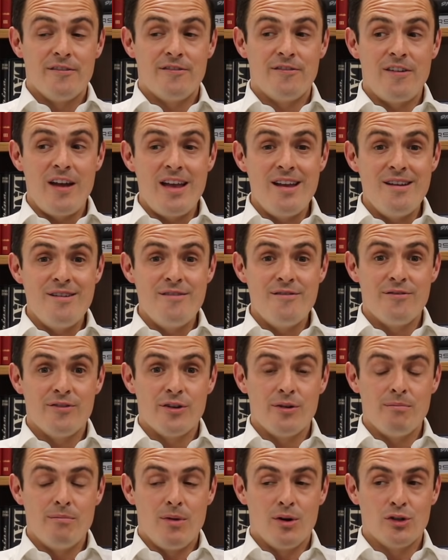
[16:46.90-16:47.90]

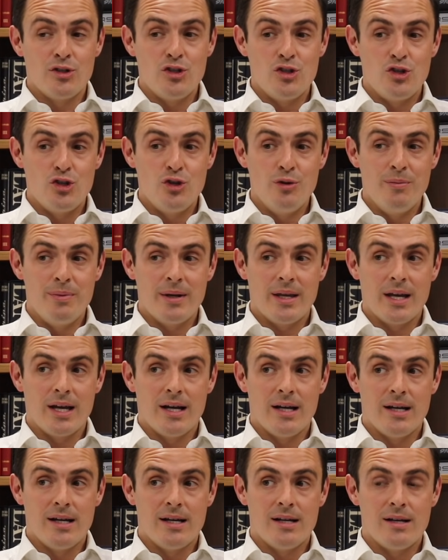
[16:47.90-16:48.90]
Favorite modern
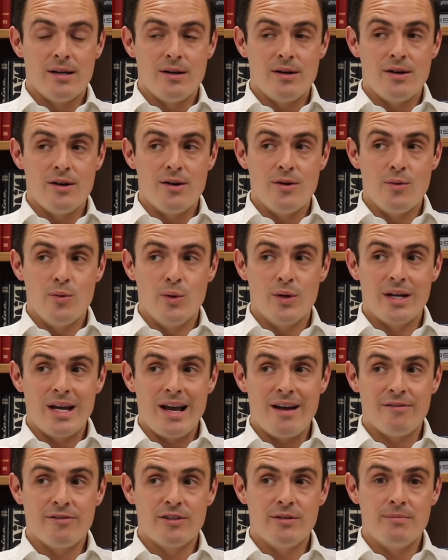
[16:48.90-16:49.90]
supercar would
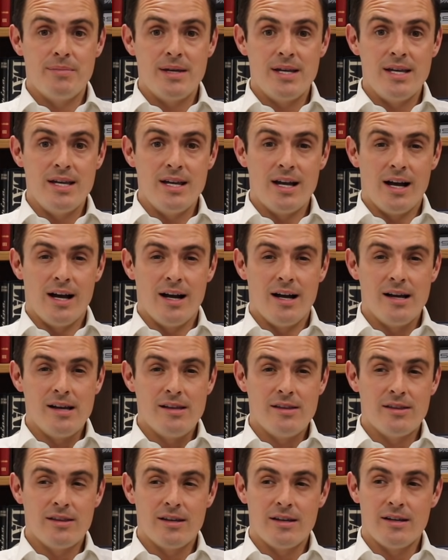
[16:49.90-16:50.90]
have to be
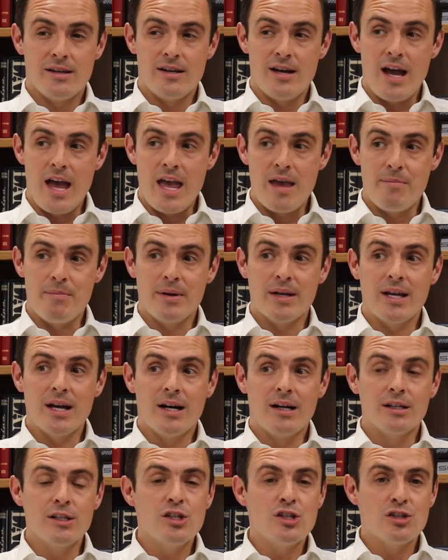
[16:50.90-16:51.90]
either a
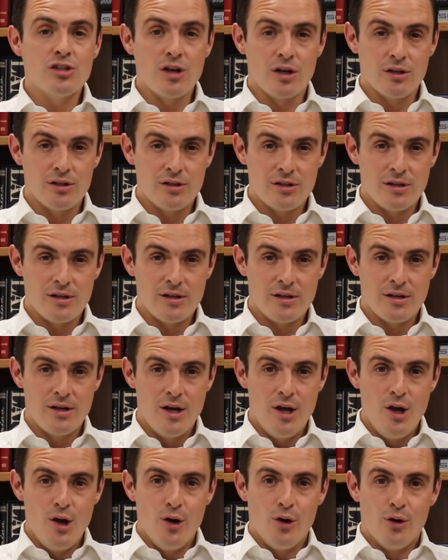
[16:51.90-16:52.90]
Pagani Zonda
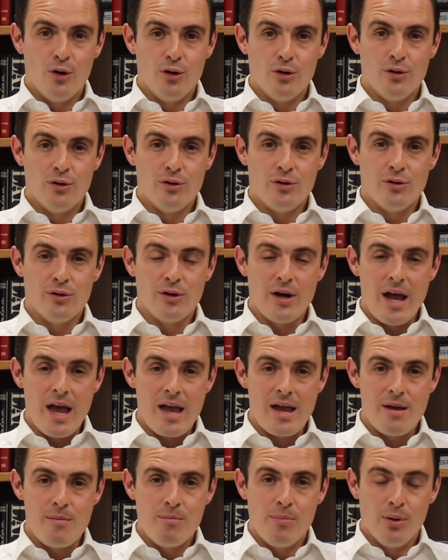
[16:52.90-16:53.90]
or
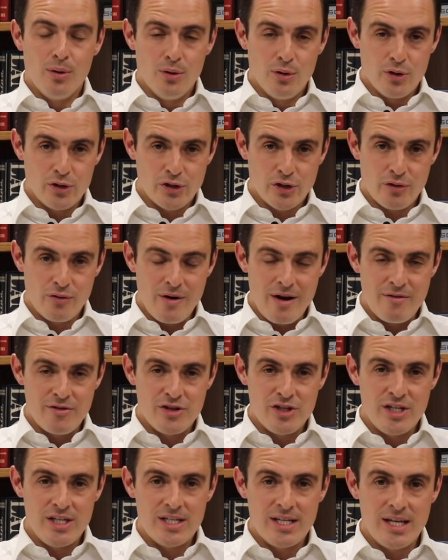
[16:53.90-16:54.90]
a Porsche Carrera
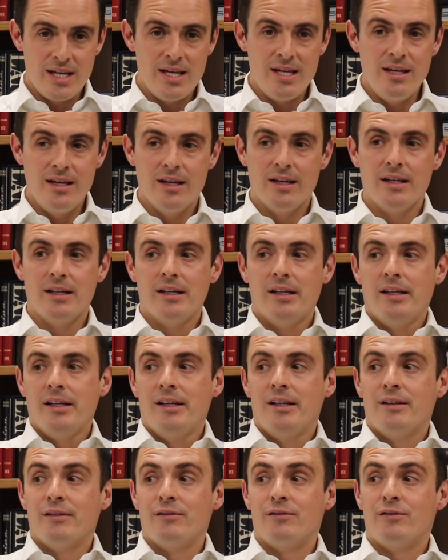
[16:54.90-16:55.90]
GT,
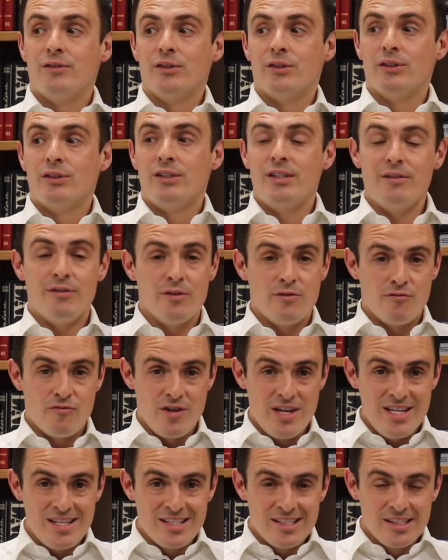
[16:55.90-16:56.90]
for different
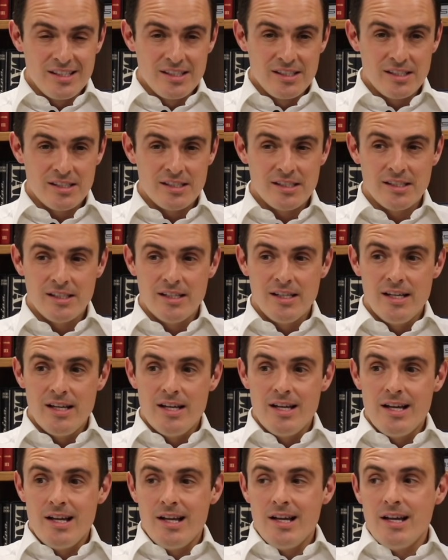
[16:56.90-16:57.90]
reasons.
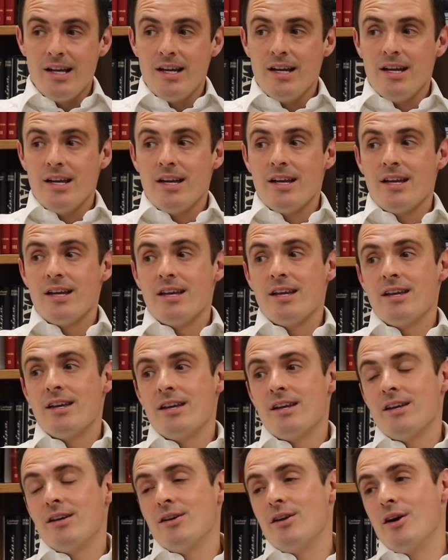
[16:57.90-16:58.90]

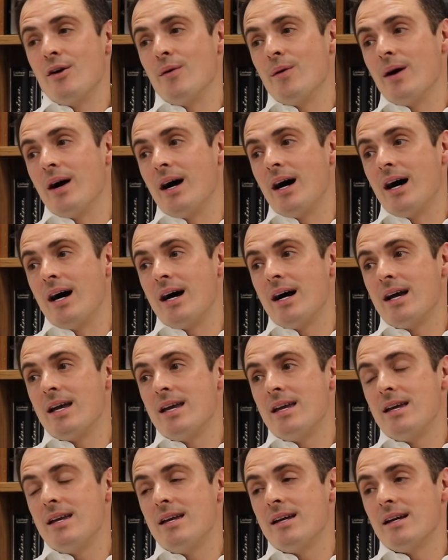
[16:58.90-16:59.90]
You know,
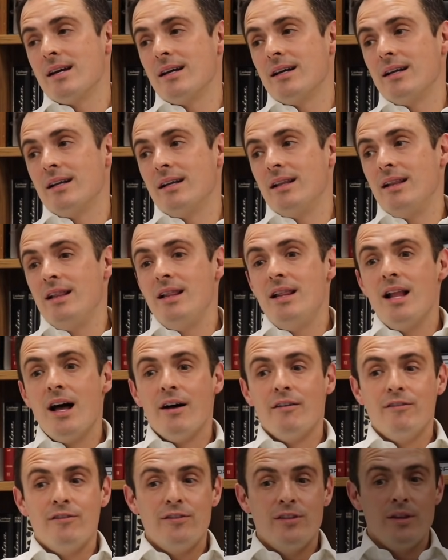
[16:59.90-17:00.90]
I
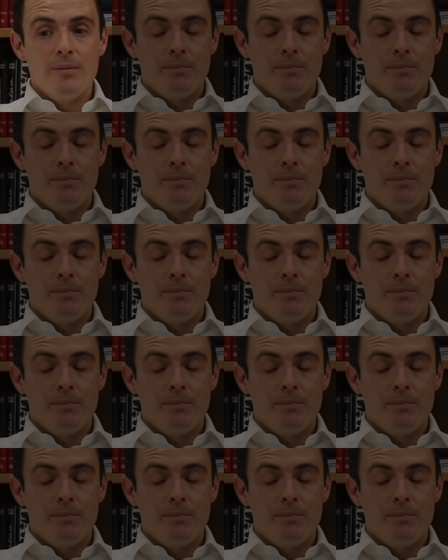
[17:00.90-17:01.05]
love the